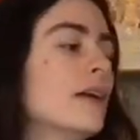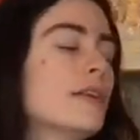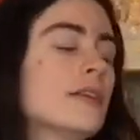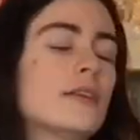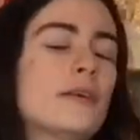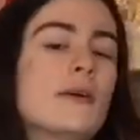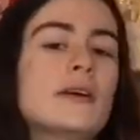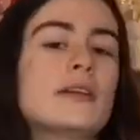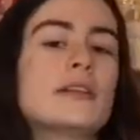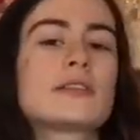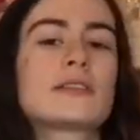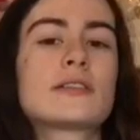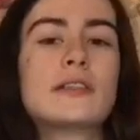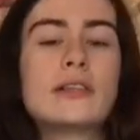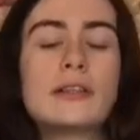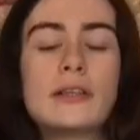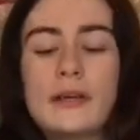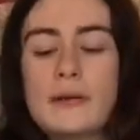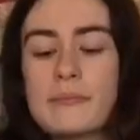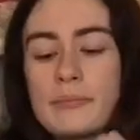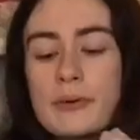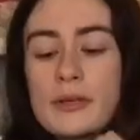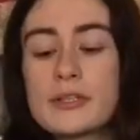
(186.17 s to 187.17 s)
So I'm just going
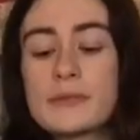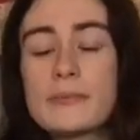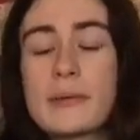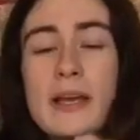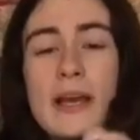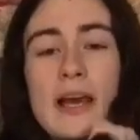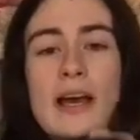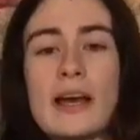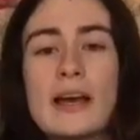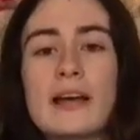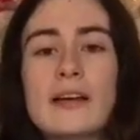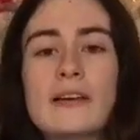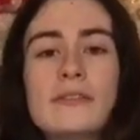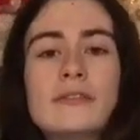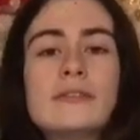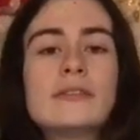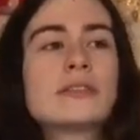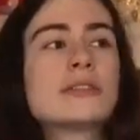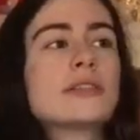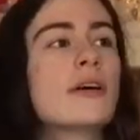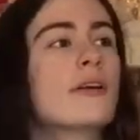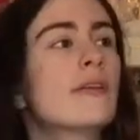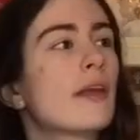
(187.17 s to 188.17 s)
to brush my hair
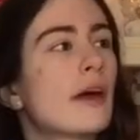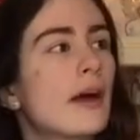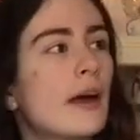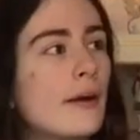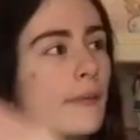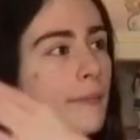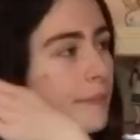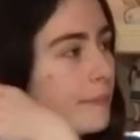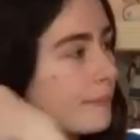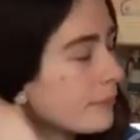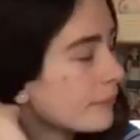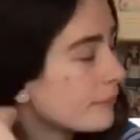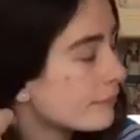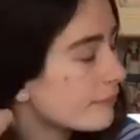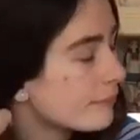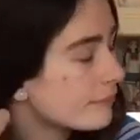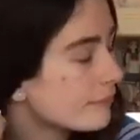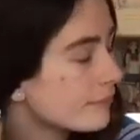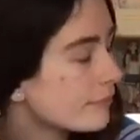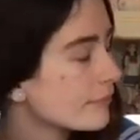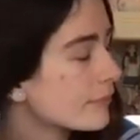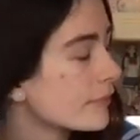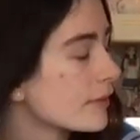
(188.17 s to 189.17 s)
so that
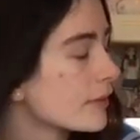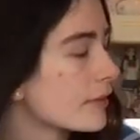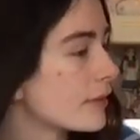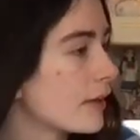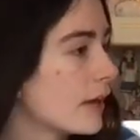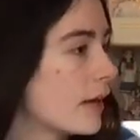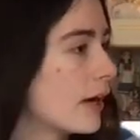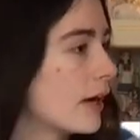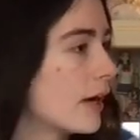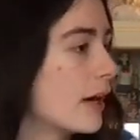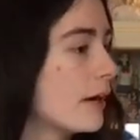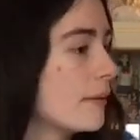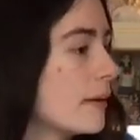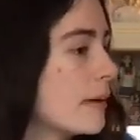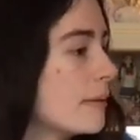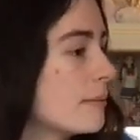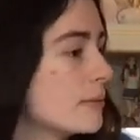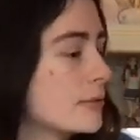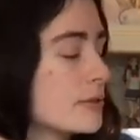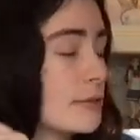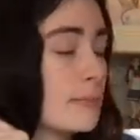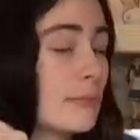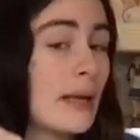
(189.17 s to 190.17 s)
I'm
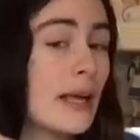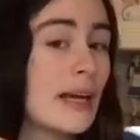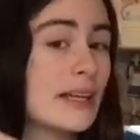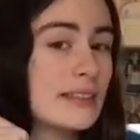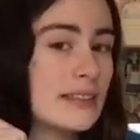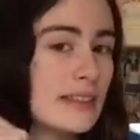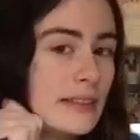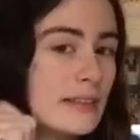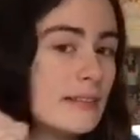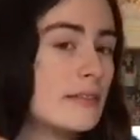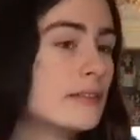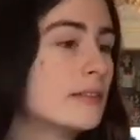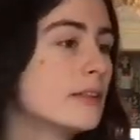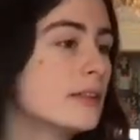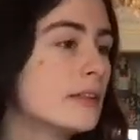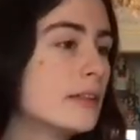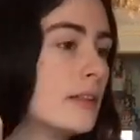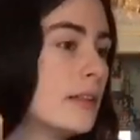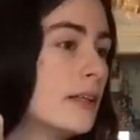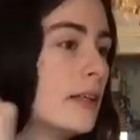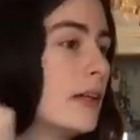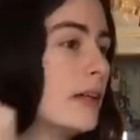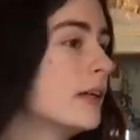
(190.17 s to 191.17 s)
able to plait it
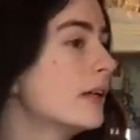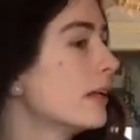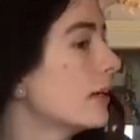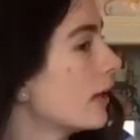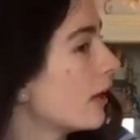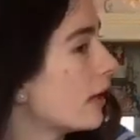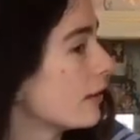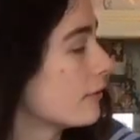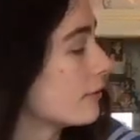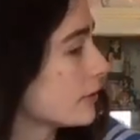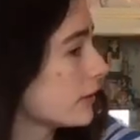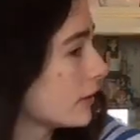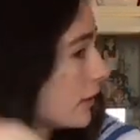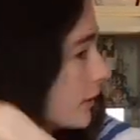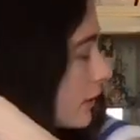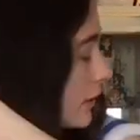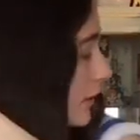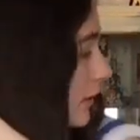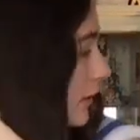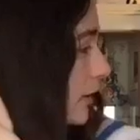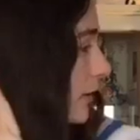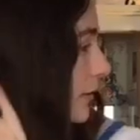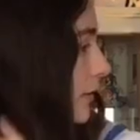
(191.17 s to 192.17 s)
after
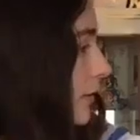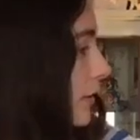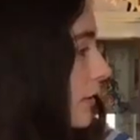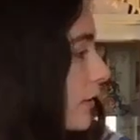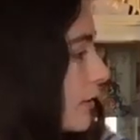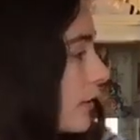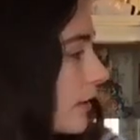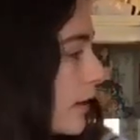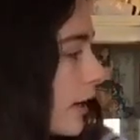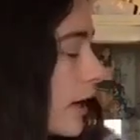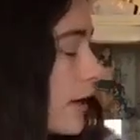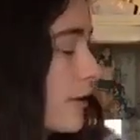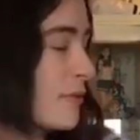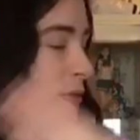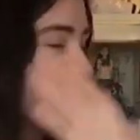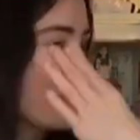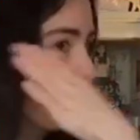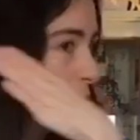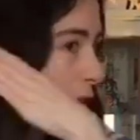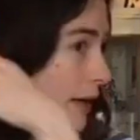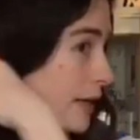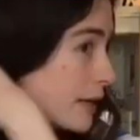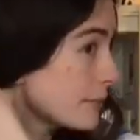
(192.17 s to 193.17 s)
this. I
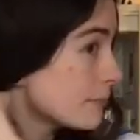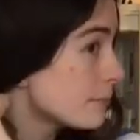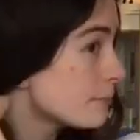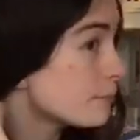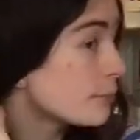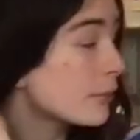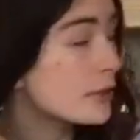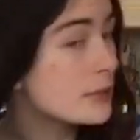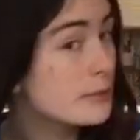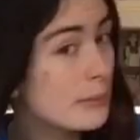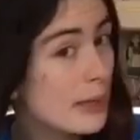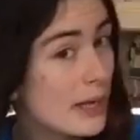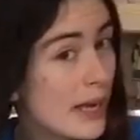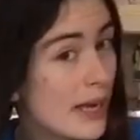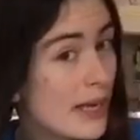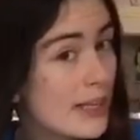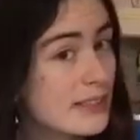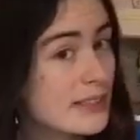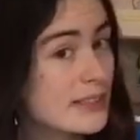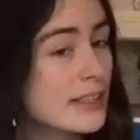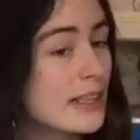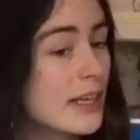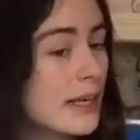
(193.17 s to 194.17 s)
already brushed my
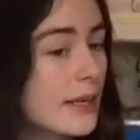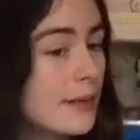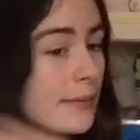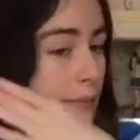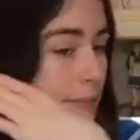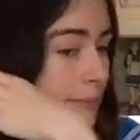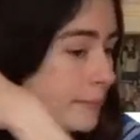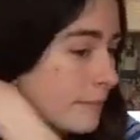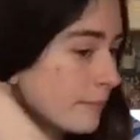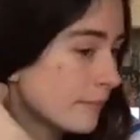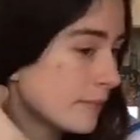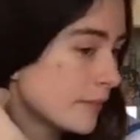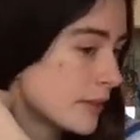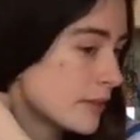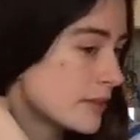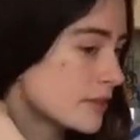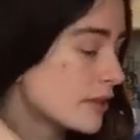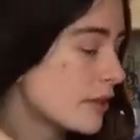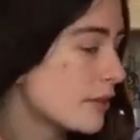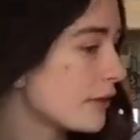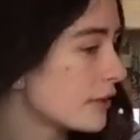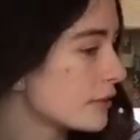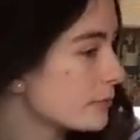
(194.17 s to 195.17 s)
hair today,
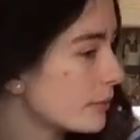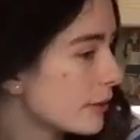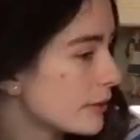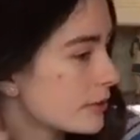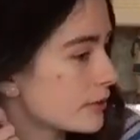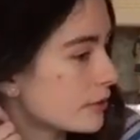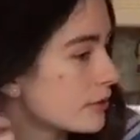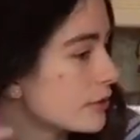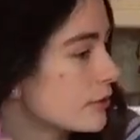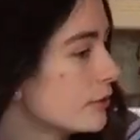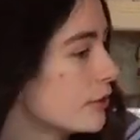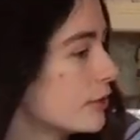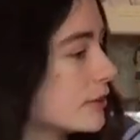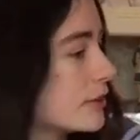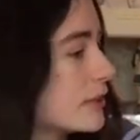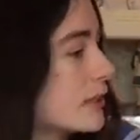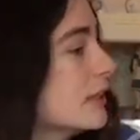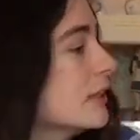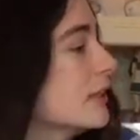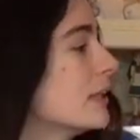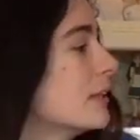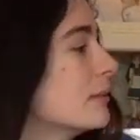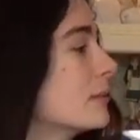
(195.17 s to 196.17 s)
so that's why it's not too
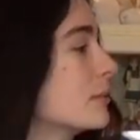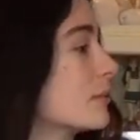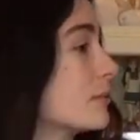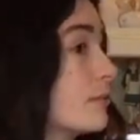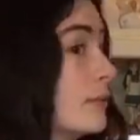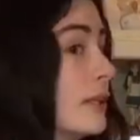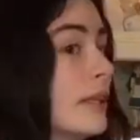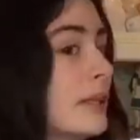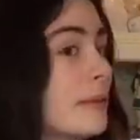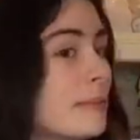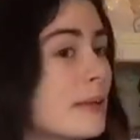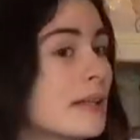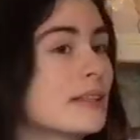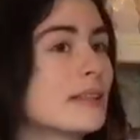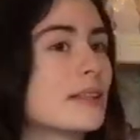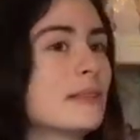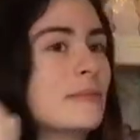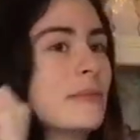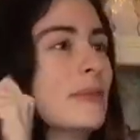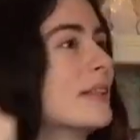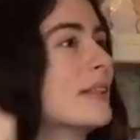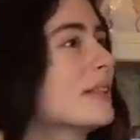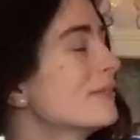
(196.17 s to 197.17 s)
knotty. It was really bad
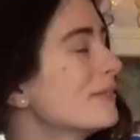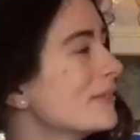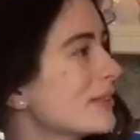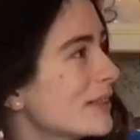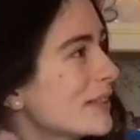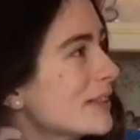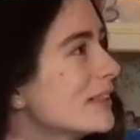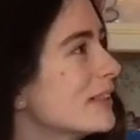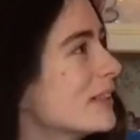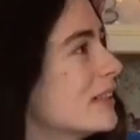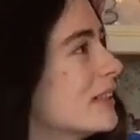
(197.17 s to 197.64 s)
this morning, but